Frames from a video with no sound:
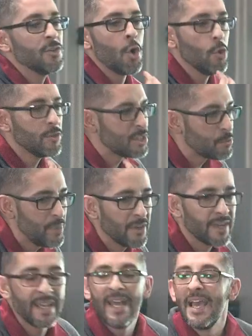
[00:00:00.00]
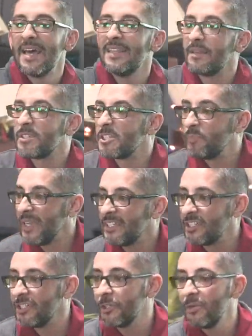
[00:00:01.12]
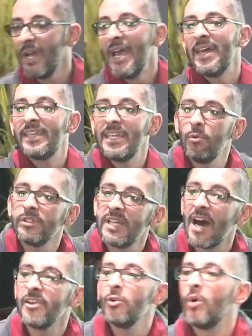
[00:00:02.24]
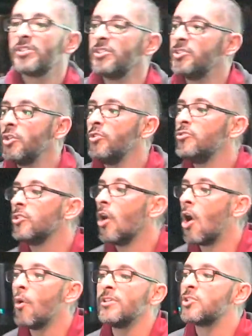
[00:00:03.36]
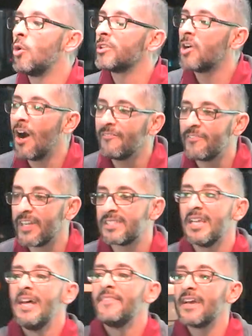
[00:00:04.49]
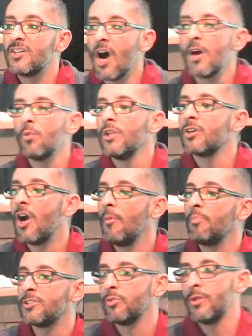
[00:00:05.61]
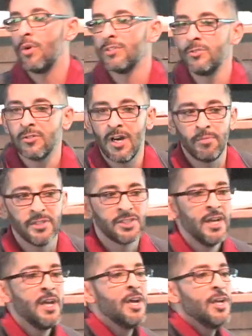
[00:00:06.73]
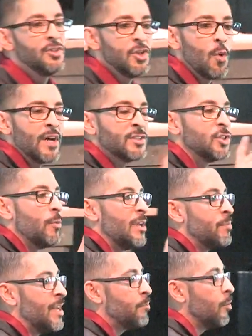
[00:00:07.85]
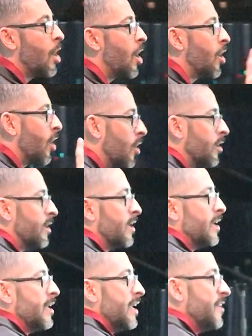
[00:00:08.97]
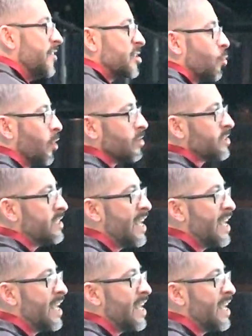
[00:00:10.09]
to the Holy Spirit and let him speak to you, and he will tell you what to do, and you can always go with confidence that God will accomplish what he wants to accomplish. Do you know why so many people are hurt in this world